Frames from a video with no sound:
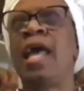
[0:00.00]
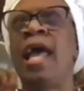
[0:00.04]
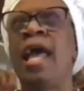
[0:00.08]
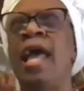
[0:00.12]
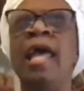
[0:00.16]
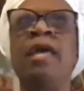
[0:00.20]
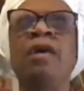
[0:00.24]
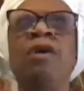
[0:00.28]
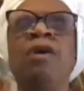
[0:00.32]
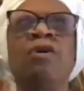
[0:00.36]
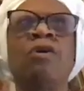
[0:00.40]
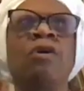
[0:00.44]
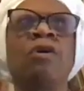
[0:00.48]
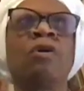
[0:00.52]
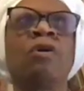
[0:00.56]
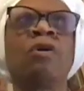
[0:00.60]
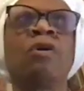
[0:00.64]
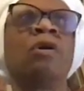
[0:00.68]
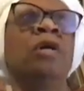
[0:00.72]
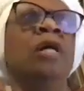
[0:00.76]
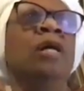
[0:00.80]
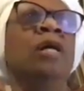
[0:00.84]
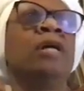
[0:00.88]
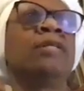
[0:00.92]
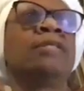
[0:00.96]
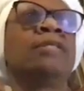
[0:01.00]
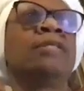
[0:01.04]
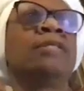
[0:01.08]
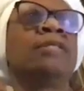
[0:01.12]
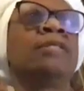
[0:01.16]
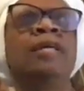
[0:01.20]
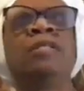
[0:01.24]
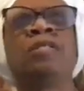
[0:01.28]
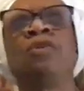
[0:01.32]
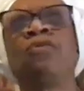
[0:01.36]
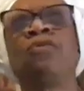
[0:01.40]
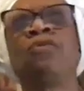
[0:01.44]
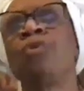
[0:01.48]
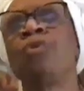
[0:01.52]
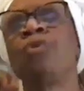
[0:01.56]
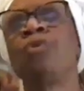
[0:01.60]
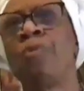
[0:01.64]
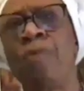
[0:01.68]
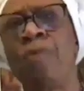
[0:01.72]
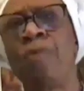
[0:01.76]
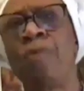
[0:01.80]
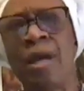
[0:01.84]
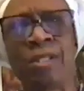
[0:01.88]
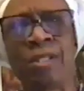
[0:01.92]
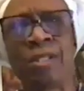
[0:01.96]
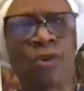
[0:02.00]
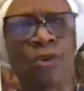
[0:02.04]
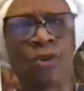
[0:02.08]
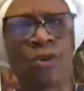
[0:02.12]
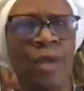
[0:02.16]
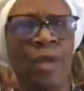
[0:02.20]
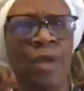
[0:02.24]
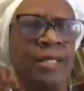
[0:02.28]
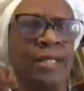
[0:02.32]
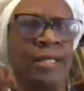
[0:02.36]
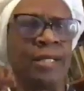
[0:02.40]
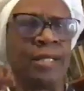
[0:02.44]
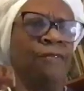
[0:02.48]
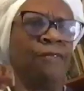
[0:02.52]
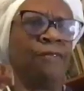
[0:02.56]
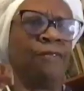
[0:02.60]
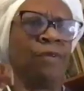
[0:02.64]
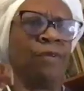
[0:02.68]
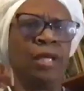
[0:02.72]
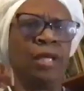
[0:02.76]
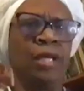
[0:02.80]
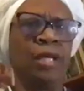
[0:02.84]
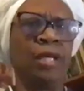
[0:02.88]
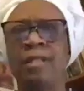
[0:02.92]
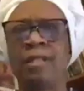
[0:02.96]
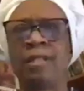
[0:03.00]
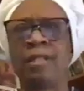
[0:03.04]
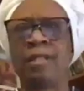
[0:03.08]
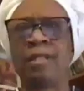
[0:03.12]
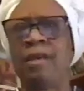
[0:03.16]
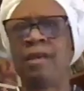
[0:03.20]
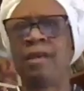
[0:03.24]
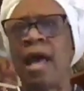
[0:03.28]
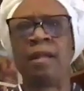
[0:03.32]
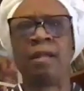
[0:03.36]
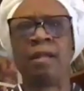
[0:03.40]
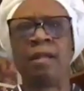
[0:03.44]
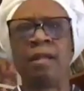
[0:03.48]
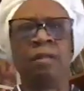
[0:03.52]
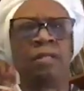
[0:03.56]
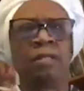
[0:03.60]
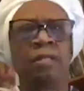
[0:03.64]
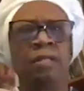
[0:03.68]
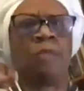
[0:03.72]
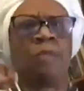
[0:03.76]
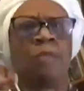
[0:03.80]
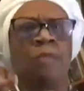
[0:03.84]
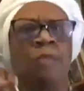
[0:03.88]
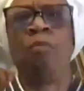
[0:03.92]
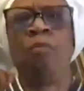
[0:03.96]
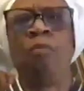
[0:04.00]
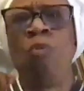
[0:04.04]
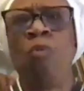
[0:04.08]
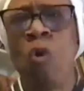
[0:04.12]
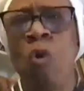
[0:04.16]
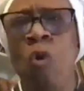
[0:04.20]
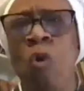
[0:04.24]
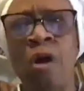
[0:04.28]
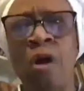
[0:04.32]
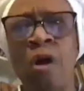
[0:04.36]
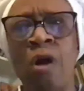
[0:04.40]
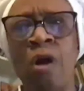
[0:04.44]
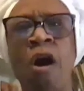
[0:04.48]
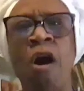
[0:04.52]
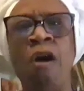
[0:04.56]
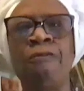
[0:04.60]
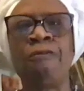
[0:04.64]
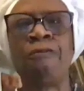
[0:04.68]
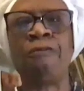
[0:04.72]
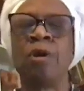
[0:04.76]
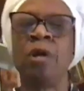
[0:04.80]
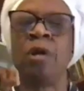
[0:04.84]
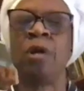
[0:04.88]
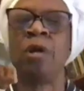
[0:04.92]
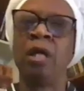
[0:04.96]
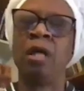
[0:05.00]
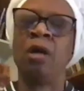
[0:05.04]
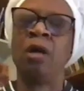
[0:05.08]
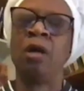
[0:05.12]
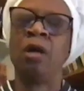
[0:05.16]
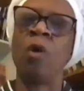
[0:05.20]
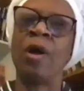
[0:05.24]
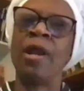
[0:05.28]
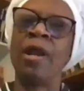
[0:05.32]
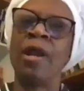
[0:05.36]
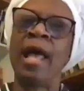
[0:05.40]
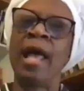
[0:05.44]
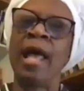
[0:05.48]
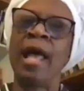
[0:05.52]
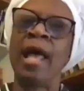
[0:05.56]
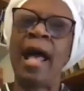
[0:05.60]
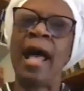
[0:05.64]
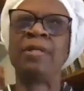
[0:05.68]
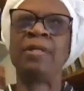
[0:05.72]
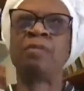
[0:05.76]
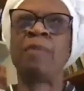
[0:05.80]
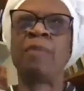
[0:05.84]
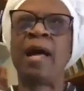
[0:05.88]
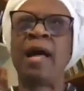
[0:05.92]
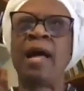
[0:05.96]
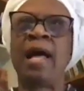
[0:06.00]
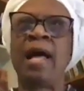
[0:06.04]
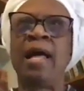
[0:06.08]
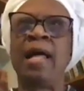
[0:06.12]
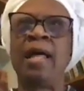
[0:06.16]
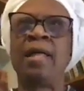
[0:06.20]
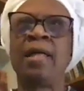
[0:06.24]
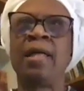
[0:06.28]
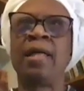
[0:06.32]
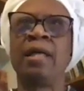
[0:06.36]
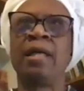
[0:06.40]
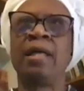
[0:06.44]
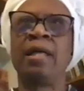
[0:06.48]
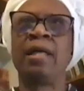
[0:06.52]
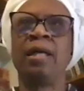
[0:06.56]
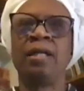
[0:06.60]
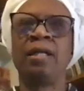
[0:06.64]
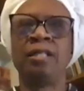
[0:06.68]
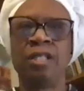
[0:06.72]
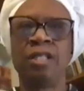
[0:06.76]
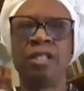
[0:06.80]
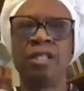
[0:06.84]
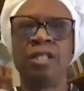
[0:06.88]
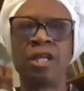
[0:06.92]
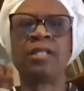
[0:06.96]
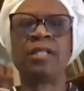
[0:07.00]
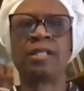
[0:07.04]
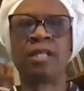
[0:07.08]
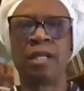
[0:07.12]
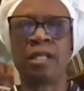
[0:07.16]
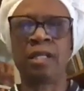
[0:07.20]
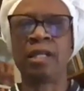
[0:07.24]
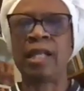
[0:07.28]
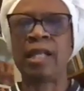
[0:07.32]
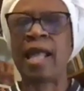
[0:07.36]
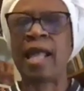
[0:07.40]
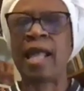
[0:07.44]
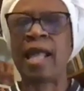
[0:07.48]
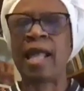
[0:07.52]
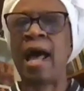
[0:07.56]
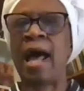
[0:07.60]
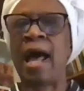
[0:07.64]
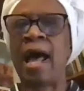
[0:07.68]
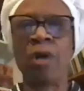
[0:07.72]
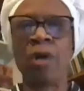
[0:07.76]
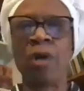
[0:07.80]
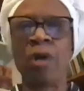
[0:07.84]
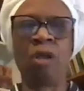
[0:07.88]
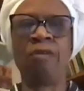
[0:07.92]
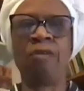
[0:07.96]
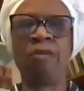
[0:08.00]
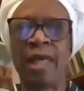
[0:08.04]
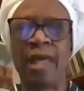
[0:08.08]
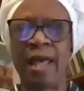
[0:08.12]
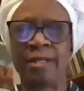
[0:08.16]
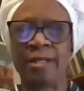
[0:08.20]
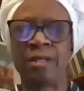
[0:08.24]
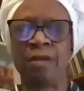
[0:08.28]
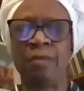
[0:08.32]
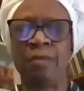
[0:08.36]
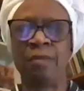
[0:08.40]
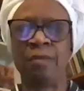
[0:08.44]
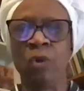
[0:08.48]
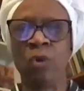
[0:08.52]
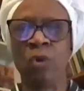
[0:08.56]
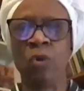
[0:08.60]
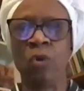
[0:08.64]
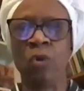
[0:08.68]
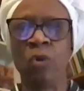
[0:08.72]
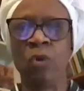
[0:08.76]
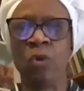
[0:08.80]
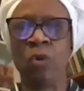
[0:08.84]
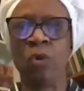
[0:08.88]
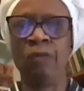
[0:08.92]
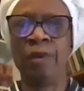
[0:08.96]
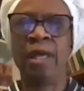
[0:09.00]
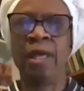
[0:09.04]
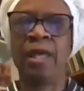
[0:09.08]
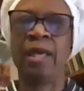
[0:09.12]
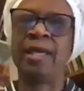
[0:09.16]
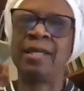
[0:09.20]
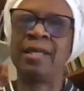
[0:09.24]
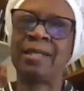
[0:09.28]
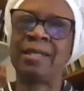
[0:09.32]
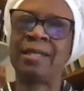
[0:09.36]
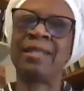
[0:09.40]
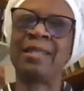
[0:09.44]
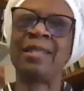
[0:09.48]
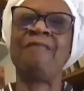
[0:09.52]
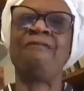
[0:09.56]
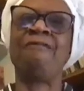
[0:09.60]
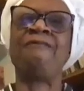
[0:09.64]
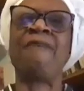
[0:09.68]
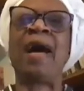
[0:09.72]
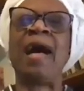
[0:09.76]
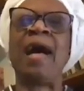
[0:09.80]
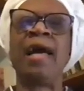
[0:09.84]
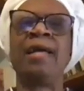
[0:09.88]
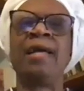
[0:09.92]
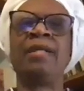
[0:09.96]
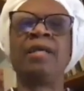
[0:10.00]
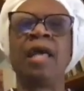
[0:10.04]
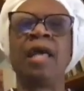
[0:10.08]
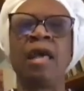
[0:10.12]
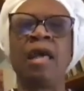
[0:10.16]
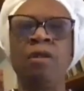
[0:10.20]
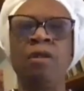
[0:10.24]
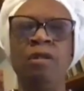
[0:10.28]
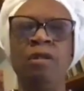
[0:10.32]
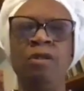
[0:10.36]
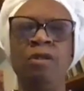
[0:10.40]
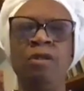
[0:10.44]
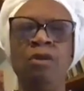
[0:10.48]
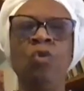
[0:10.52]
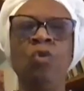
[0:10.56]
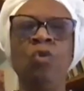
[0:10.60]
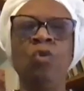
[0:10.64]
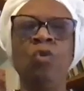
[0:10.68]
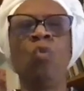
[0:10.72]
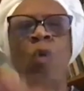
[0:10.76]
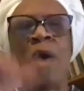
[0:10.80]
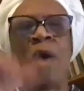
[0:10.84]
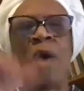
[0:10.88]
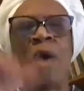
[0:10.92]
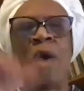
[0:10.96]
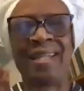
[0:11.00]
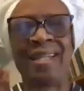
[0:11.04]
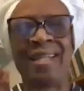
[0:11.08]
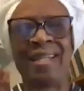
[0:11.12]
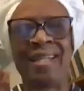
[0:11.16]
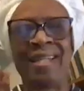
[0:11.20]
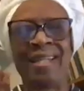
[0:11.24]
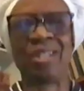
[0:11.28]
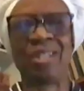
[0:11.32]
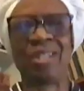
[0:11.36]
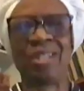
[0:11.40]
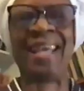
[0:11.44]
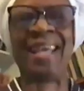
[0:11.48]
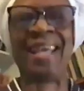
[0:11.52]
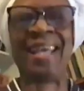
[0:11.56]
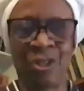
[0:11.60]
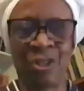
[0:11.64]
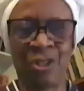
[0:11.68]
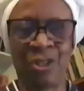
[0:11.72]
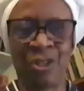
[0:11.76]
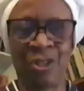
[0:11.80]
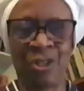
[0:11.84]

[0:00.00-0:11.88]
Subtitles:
anger, a sense of repressed creativity, that they've got something more to offer. what happens by just allowing all of that to move is that they find a new way to enter.